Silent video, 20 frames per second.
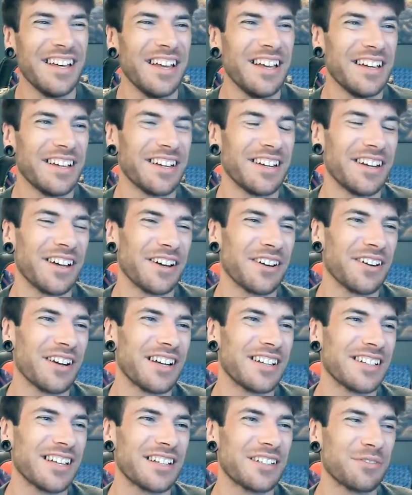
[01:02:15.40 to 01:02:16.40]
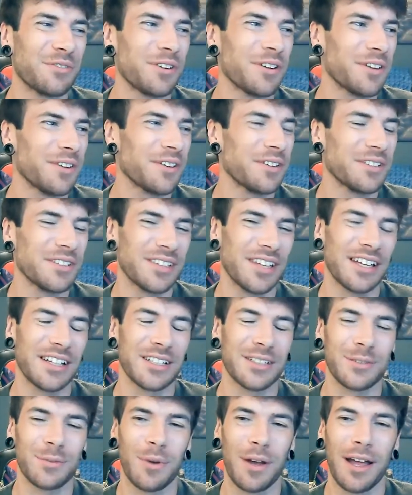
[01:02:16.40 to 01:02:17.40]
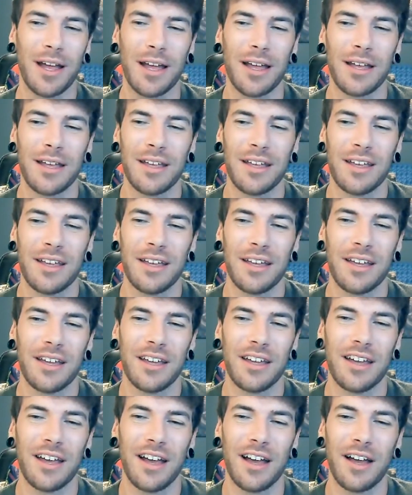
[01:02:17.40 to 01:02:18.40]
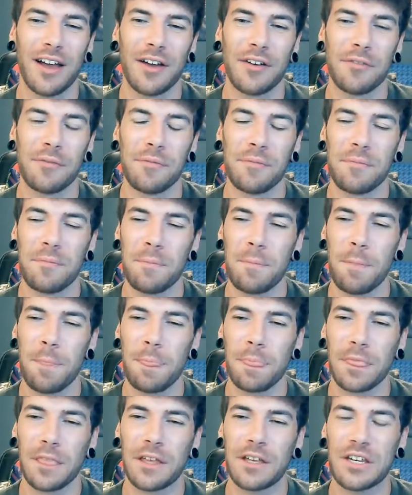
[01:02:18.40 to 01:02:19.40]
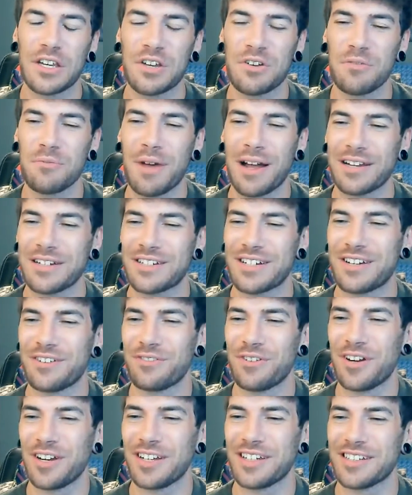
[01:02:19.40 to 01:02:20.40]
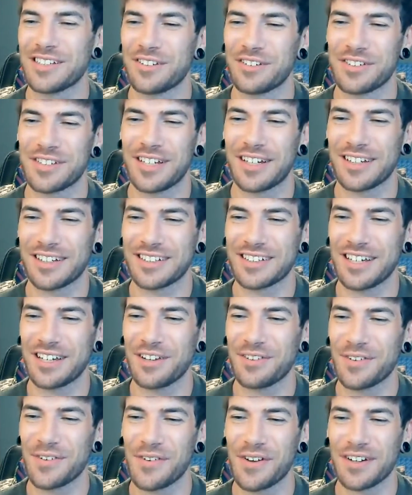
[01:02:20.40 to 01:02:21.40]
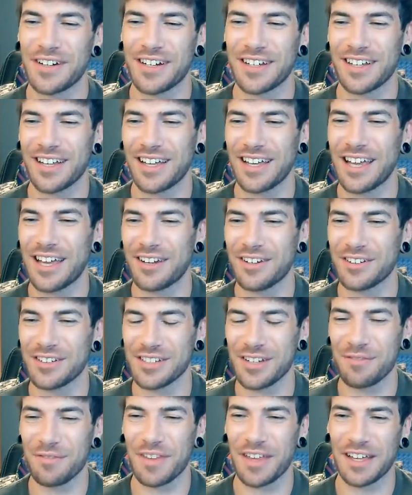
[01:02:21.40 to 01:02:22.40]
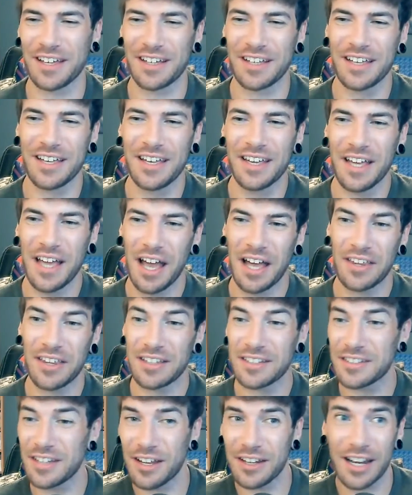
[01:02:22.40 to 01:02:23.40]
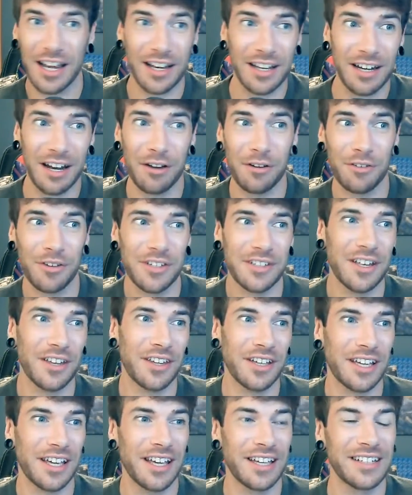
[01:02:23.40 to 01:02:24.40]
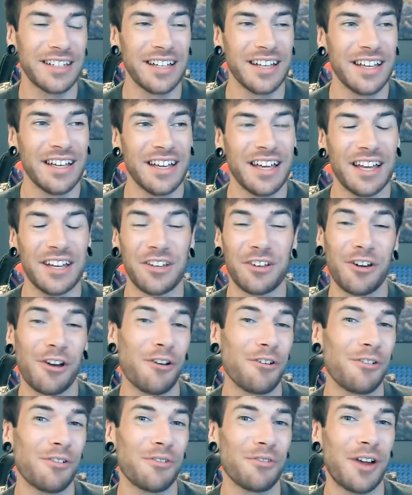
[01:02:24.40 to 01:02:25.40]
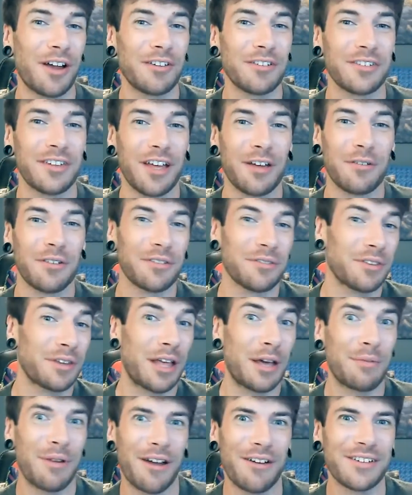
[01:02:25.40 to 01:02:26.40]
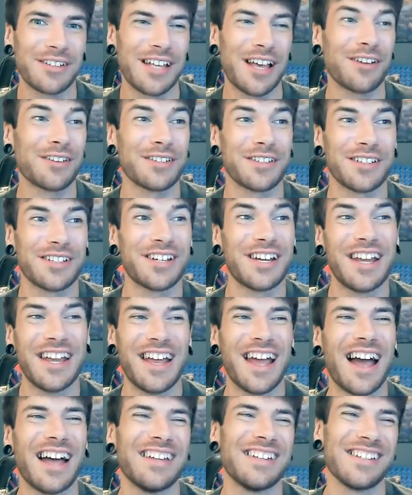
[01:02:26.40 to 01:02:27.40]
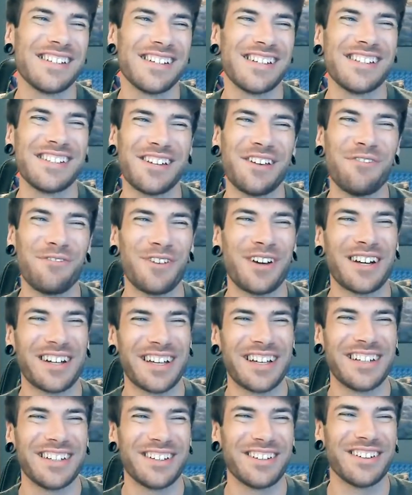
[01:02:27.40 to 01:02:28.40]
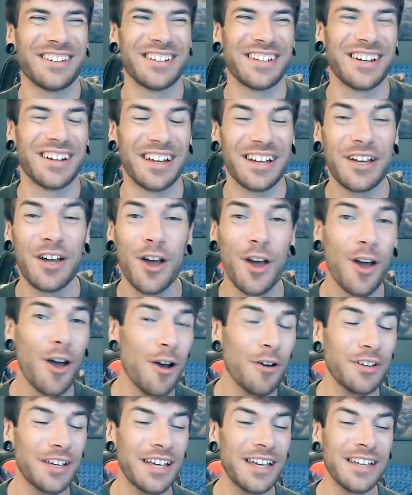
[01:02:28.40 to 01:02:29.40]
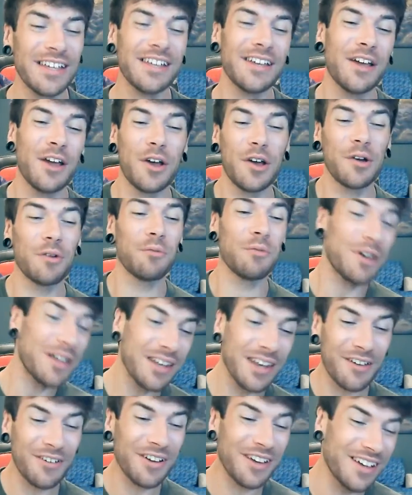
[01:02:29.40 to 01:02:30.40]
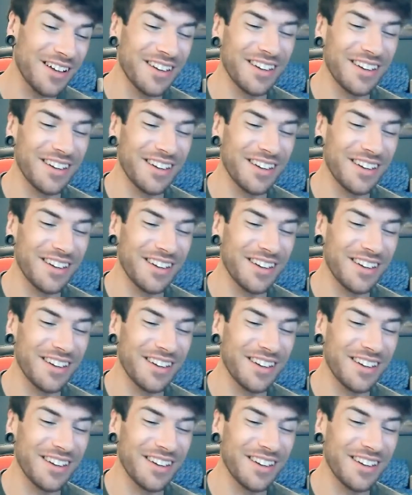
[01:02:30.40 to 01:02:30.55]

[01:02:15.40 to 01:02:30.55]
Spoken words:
It's one of those things where can you imagine, right? So it's like, say if you had like a kid or something, and they started hanging out with this other kid, and you go around their parents' house, and she answers the fucking door, and you're like, okay, we're never,